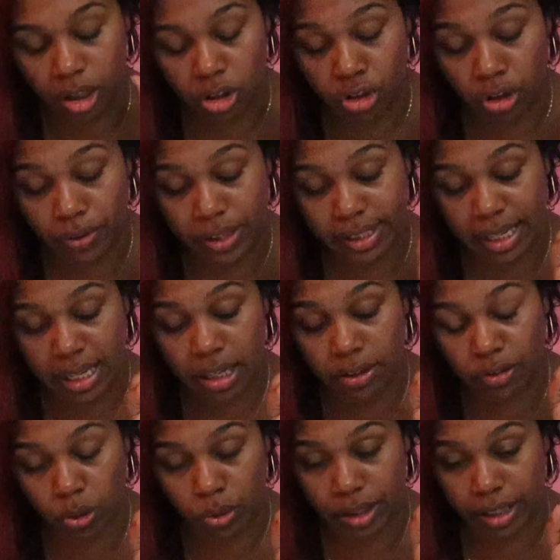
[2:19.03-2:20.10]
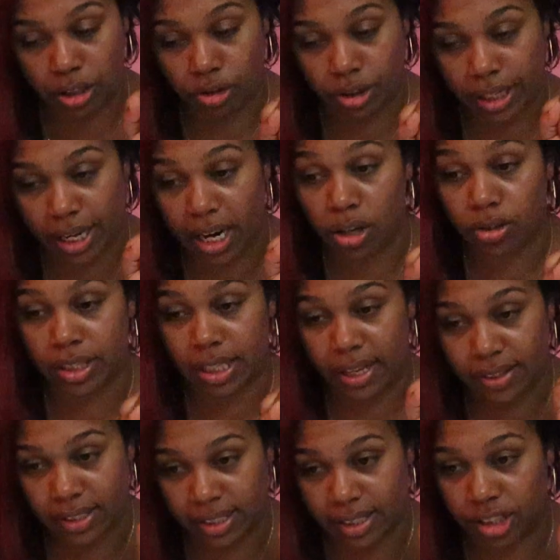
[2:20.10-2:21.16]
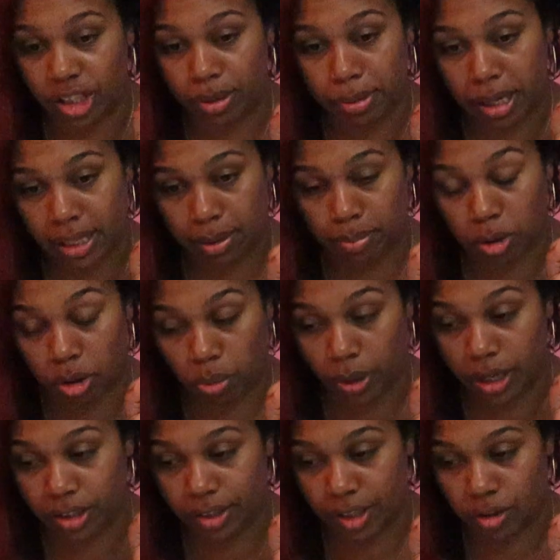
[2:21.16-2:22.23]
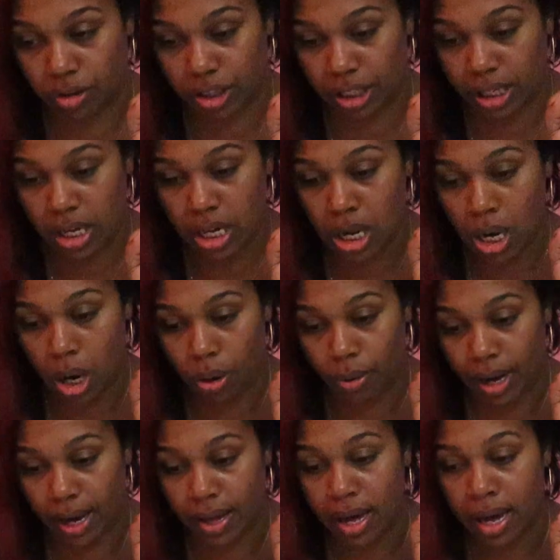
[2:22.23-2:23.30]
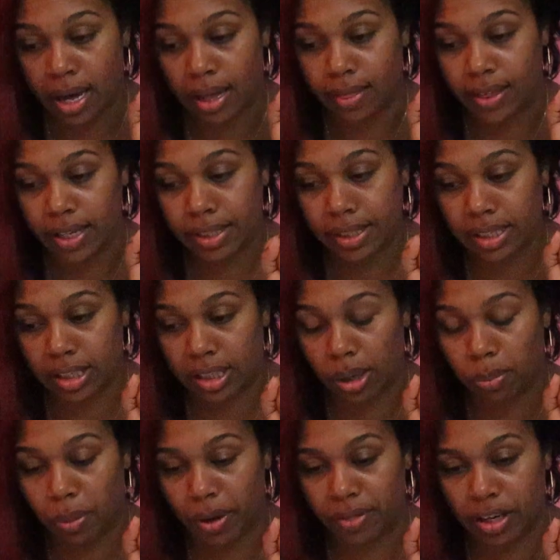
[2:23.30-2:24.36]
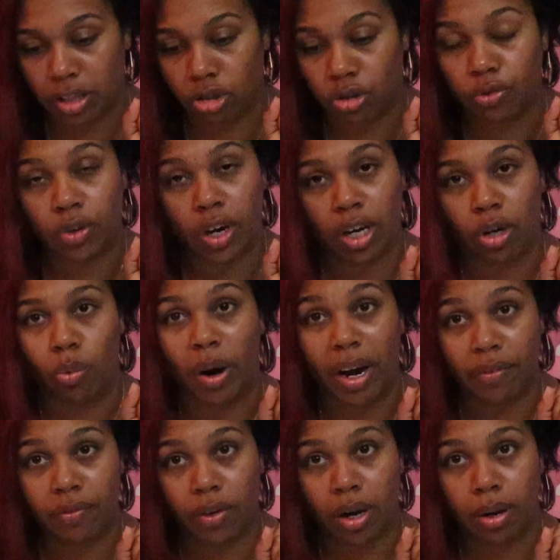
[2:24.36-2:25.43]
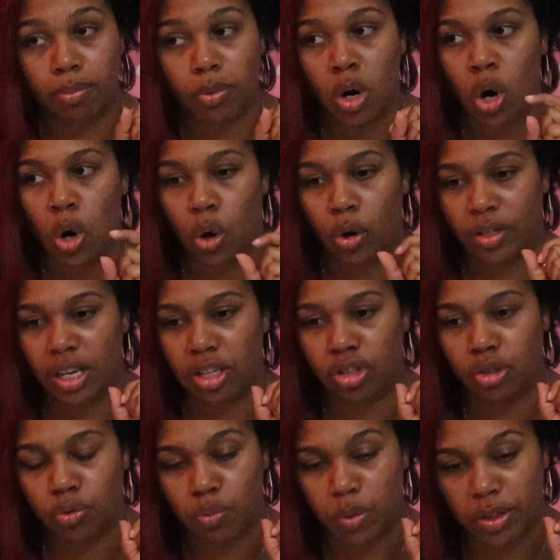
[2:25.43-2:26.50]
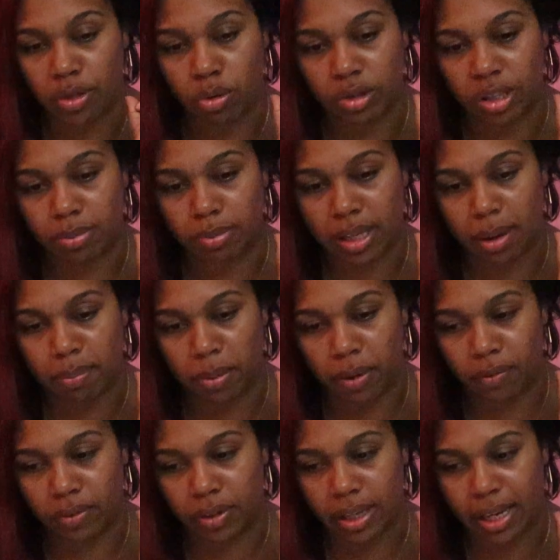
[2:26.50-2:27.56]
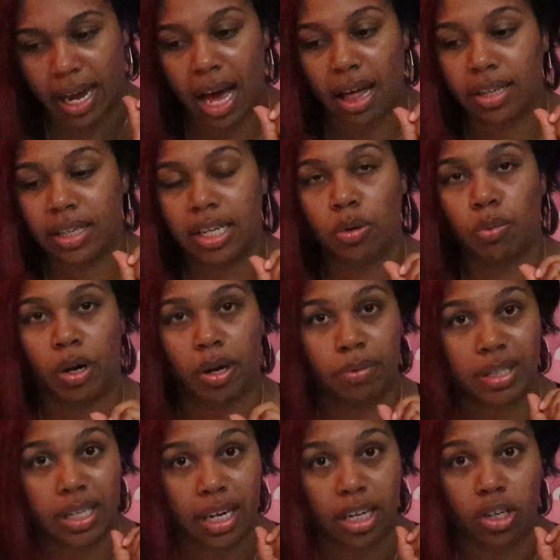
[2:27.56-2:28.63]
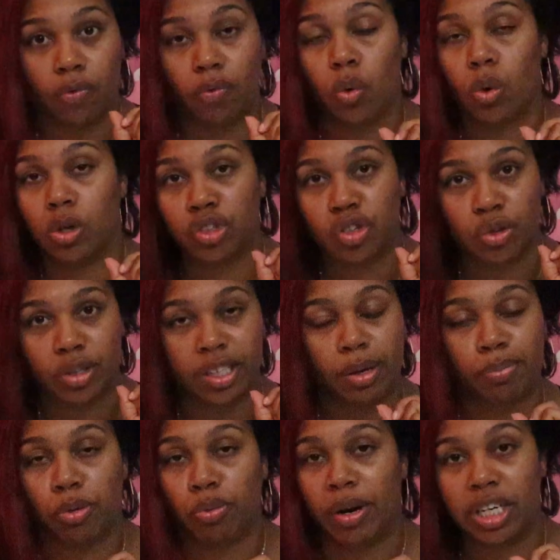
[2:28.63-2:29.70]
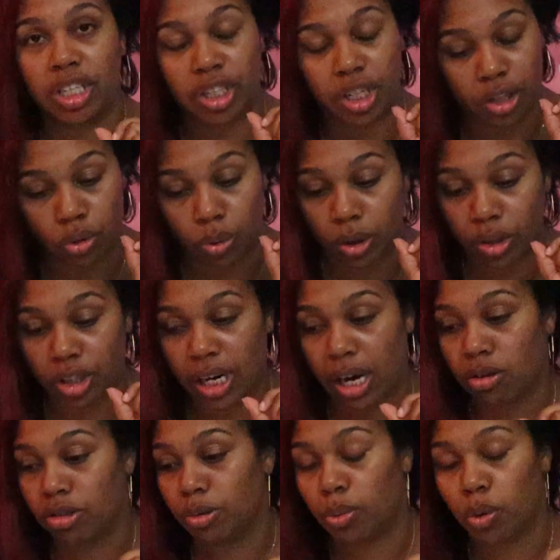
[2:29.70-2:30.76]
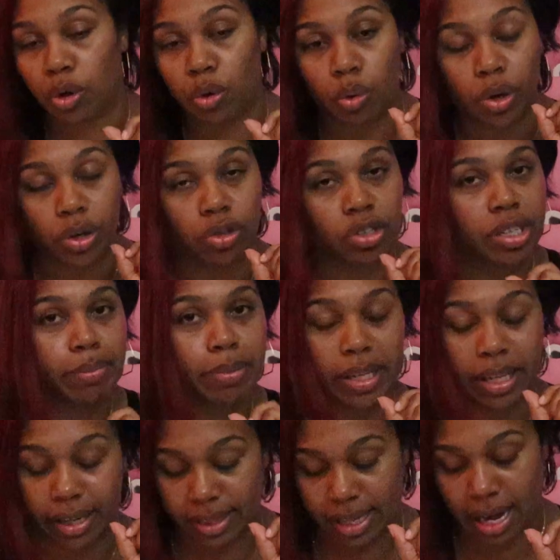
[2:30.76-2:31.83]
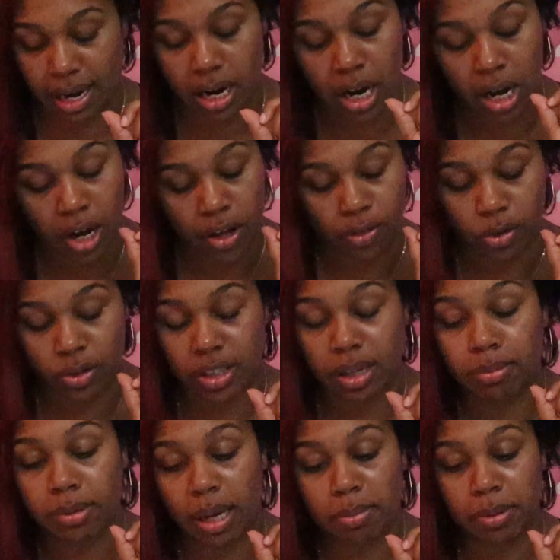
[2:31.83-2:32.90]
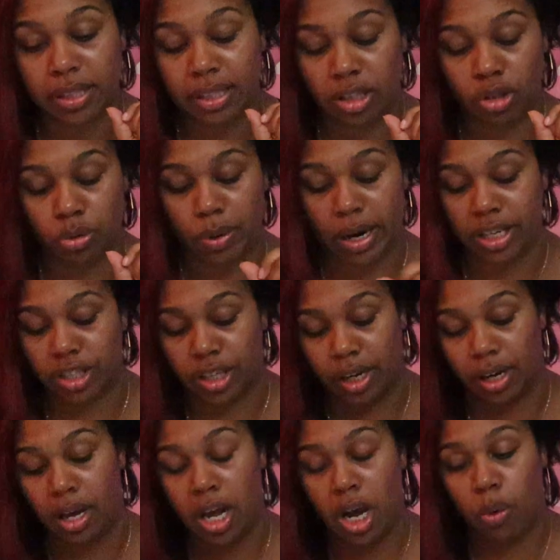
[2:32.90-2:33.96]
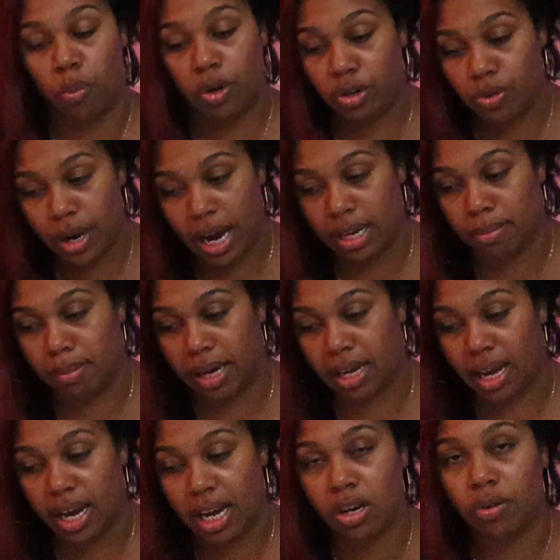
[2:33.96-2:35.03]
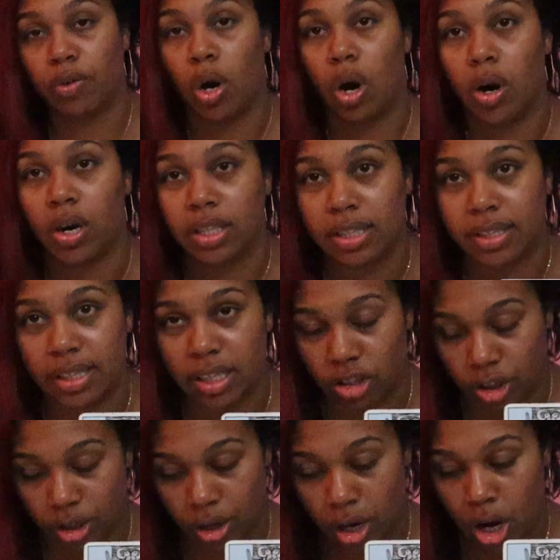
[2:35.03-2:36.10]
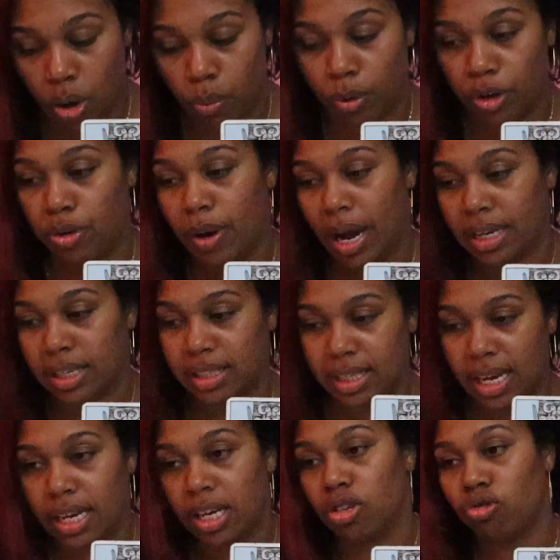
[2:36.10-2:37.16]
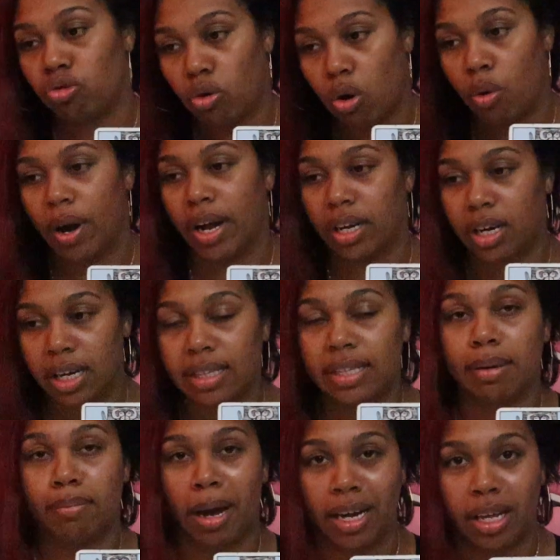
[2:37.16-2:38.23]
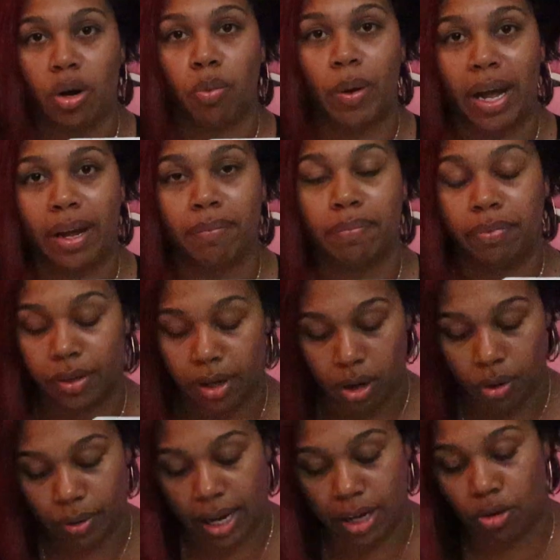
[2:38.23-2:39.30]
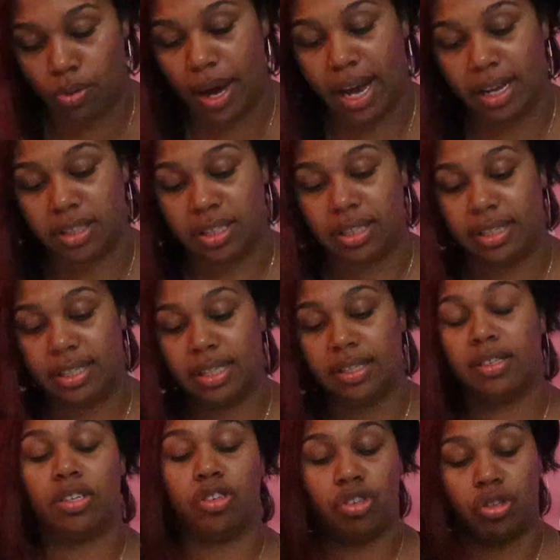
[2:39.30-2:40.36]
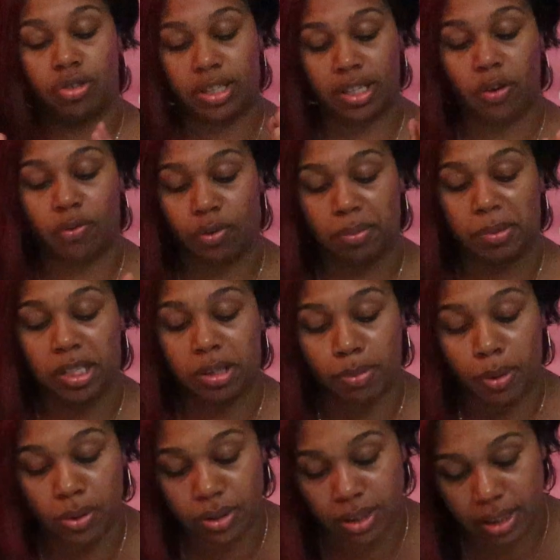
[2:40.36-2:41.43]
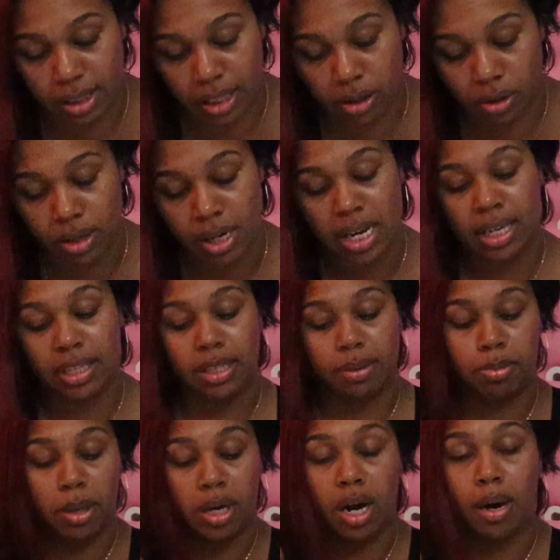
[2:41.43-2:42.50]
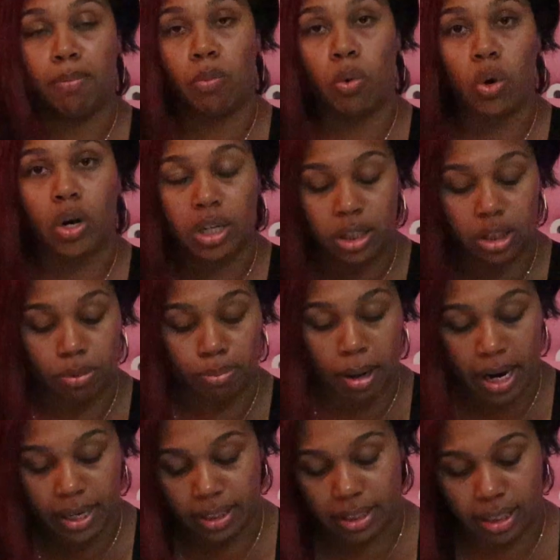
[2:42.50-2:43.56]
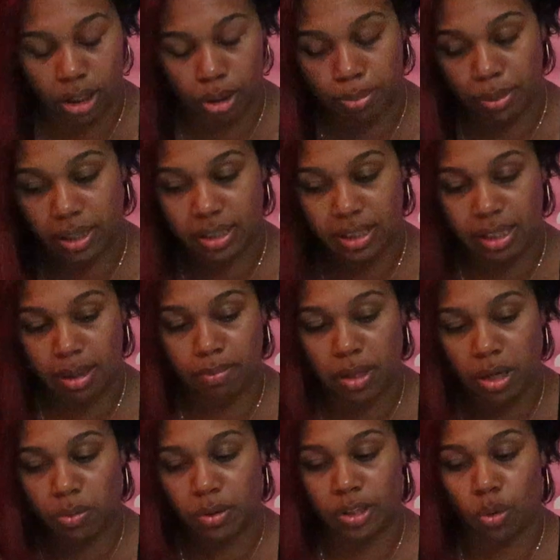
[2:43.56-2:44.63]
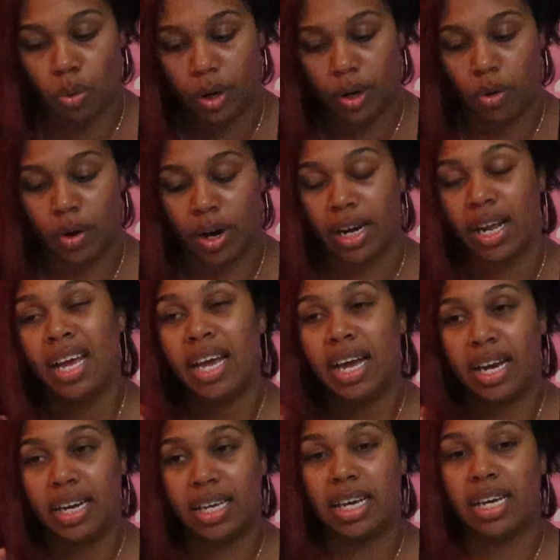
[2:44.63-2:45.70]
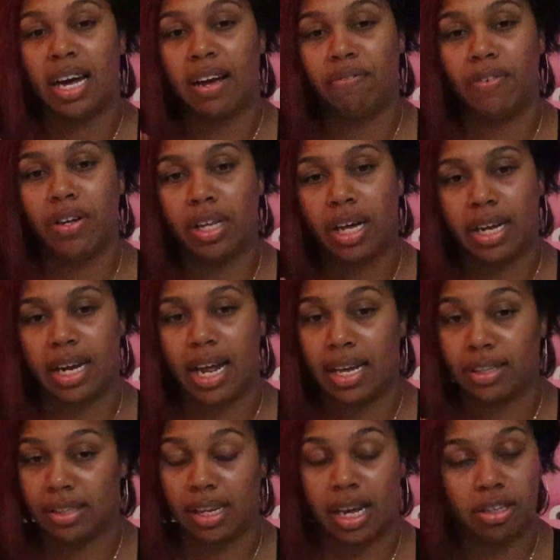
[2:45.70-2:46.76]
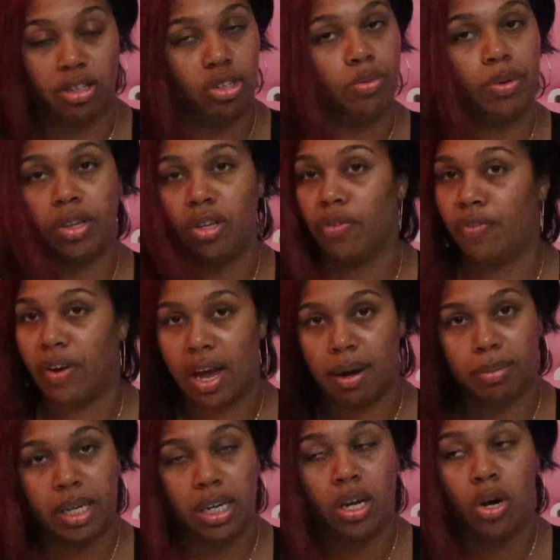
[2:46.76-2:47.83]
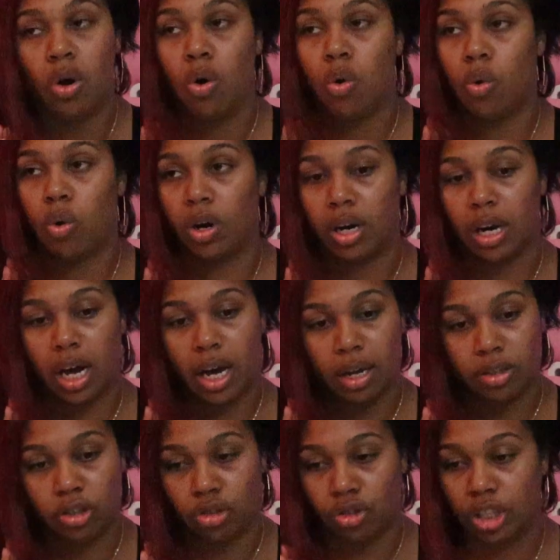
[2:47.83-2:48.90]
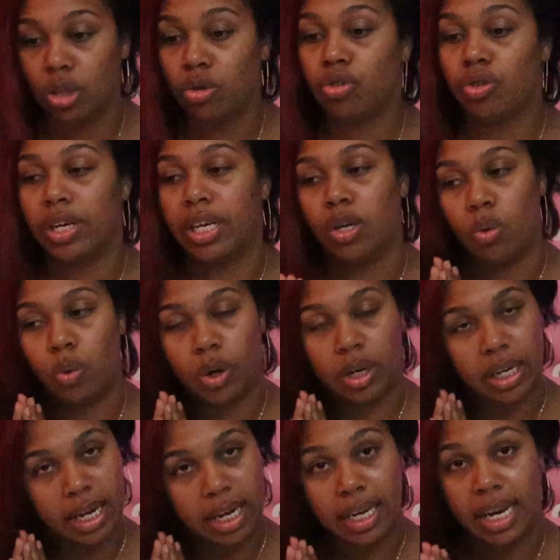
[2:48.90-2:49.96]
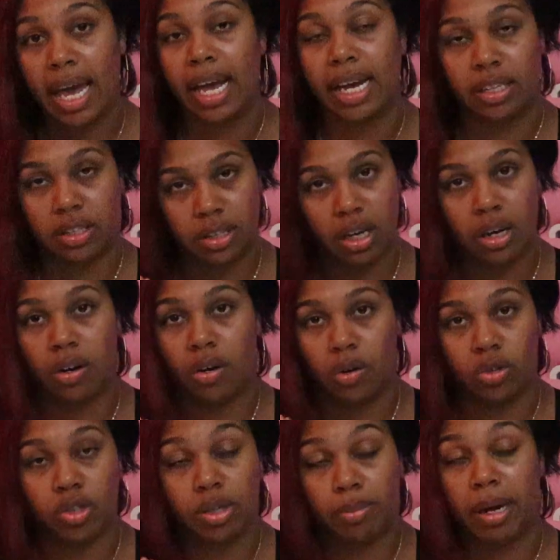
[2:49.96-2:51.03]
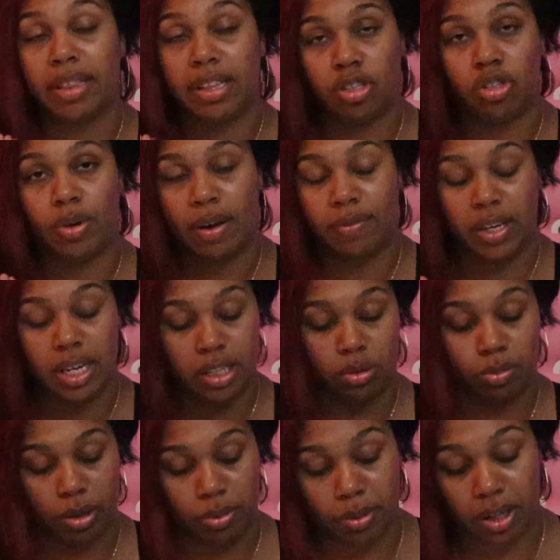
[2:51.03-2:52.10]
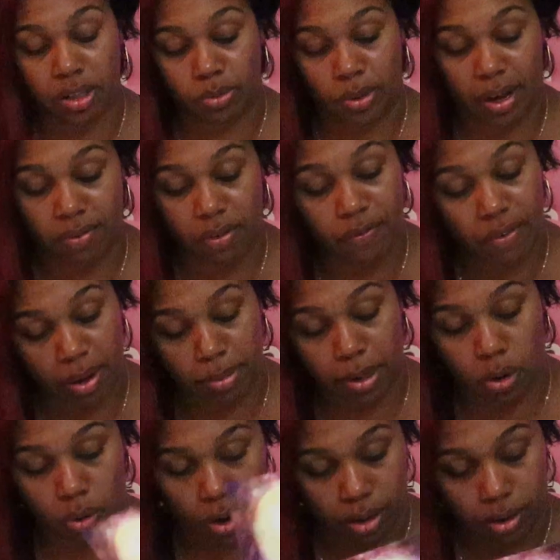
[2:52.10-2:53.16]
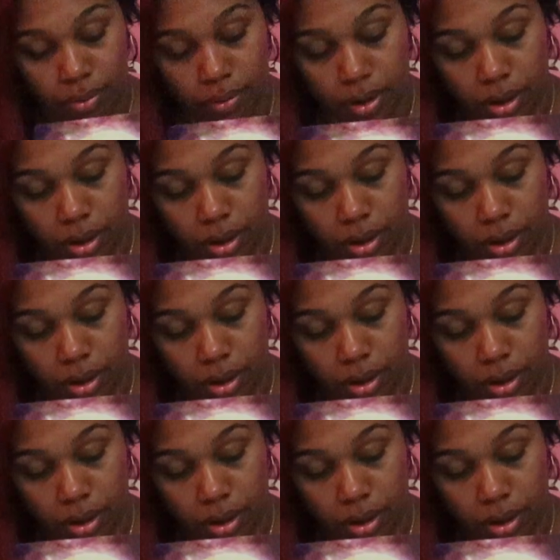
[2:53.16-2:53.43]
So this King of Swords energy, air sign, this is Gemini, Libra, Aquarius energy. Okay, this is someone that you've cut away from or that you went through some type of legality where it was like a divorce or a separation or child support court or something like that. There's some type of situation where you had to make a head over heart decision where you had to take control and cut somebody away. Okay, you had to distance yourself from this person here to become more clear minded here because something was going on. And again, I feel like it has a lot to do with your family or uh, your children or like an ex or, uh, or, somebody that you have kids with because we have the family card.